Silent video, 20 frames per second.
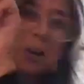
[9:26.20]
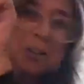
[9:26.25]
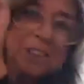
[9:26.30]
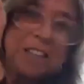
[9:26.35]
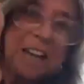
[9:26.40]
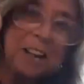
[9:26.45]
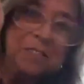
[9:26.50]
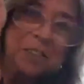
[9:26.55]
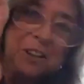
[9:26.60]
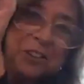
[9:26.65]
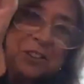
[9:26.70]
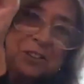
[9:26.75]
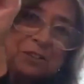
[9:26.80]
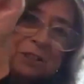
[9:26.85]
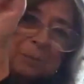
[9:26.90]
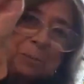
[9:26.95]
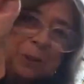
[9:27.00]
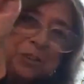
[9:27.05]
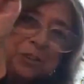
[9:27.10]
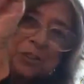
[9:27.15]
down these
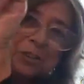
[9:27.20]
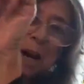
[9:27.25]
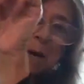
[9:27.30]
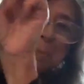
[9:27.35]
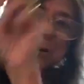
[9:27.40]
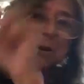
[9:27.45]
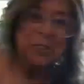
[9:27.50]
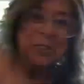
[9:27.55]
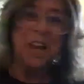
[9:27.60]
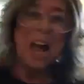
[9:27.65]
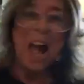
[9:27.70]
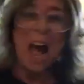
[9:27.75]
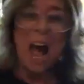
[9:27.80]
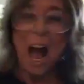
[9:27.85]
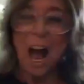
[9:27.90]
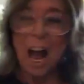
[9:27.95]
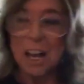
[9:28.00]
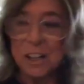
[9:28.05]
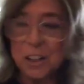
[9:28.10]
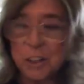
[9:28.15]
scribble scrabbles.
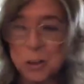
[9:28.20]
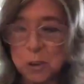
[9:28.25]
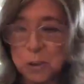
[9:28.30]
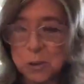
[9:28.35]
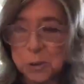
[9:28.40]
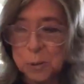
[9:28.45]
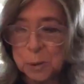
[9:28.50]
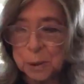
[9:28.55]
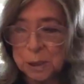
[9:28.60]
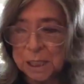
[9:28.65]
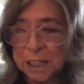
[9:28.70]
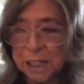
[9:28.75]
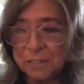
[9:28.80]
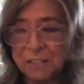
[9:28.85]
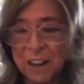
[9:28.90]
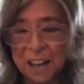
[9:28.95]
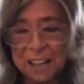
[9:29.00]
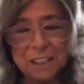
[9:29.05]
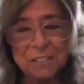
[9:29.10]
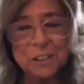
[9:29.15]
I usually, if
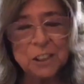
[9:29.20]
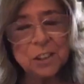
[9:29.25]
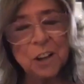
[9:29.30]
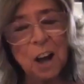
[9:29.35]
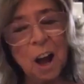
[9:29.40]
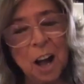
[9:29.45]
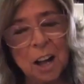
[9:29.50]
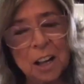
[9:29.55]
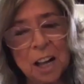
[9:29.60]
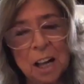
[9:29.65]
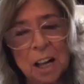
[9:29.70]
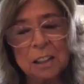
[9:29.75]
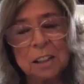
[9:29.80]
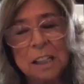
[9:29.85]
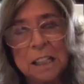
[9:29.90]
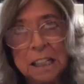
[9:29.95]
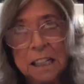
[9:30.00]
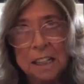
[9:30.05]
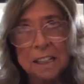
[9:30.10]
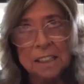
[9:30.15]
I give a talk, I'll
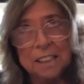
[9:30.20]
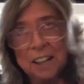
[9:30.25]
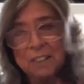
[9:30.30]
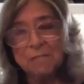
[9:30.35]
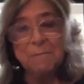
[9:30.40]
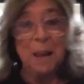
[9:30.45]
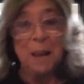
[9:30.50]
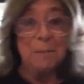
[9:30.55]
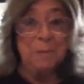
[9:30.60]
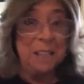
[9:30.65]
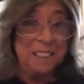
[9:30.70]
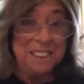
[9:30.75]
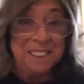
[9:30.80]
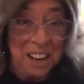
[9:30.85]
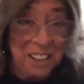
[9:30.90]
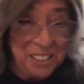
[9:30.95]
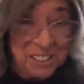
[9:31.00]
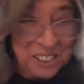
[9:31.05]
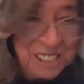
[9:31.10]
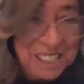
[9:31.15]
give maybe a
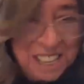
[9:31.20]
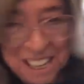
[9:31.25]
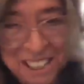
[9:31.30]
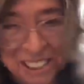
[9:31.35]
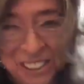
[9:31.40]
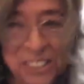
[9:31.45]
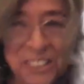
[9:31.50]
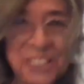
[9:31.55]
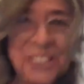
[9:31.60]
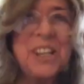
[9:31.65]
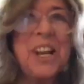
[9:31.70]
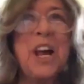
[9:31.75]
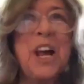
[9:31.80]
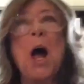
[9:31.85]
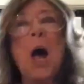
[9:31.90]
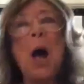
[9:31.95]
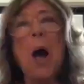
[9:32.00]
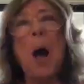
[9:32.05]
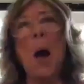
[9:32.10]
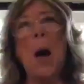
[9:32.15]
dozen hints,
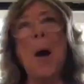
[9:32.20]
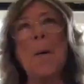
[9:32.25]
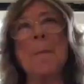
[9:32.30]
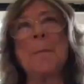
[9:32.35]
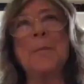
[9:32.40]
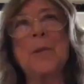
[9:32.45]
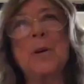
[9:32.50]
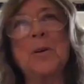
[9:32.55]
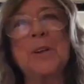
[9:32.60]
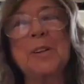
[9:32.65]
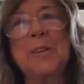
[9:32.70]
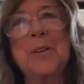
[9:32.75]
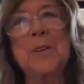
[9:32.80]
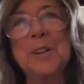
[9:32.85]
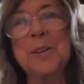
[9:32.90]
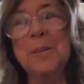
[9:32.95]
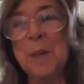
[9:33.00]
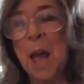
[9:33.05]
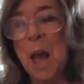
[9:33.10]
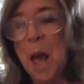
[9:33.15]

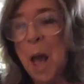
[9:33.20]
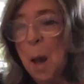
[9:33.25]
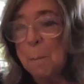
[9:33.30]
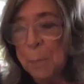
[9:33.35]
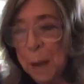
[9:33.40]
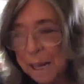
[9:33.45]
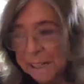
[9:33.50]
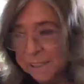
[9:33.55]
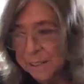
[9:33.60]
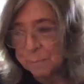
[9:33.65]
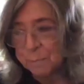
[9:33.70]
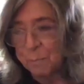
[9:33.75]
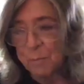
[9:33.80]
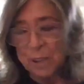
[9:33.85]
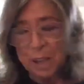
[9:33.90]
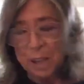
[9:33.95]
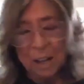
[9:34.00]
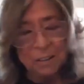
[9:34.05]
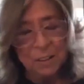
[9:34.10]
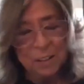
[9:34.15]
but
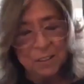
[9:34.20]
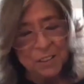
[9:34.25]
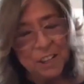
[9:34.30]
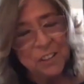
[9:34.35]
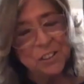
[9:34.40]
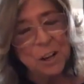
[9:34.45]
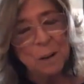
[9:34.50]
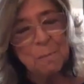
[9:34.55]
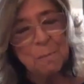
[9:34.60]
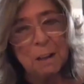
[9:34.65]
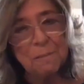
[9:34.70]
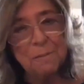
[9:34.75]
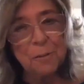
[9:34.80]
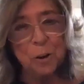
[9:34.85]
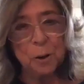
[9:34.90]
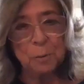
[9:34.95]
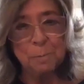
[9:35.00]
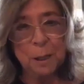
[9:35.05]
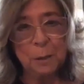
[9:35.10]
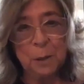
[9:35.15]
these are my
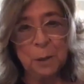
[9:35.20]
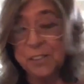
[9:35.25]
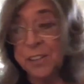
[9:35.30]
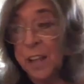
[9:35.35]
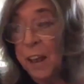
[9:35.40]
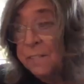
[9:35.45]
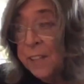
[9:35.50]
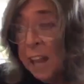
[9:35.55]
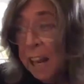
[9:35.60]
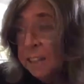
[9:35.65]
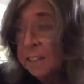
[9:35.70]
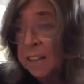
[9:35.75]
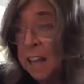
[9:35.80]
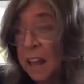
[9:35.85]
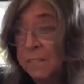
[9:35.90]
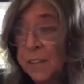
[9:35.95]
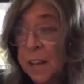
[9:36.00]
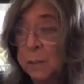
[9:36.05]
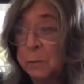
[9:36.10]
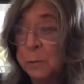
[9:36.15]
4 big ones. And
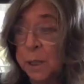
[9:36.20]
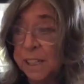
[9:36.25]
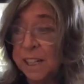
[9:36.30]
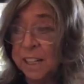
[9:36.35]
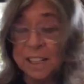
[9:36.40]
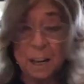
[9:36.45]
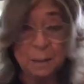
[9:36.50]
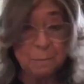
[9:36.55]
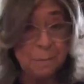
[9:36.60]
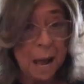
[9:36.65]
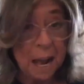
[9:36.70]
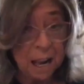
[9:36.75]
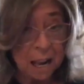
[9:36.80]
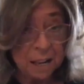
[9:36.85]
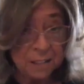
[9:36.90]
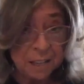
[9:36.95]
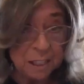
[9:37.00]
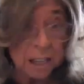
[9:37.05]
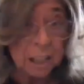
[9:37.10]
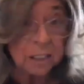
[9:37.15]
then we can get back,
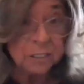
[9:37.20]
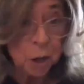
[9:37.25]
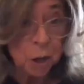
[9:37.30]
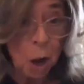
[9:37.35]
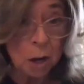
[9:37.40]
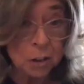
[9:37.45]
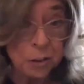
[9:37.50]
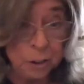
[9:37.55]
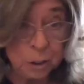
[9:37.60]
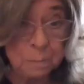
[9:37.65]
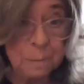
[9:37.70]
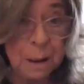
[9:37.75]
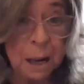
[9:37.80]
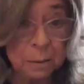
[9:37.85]
and then I'll talk to you about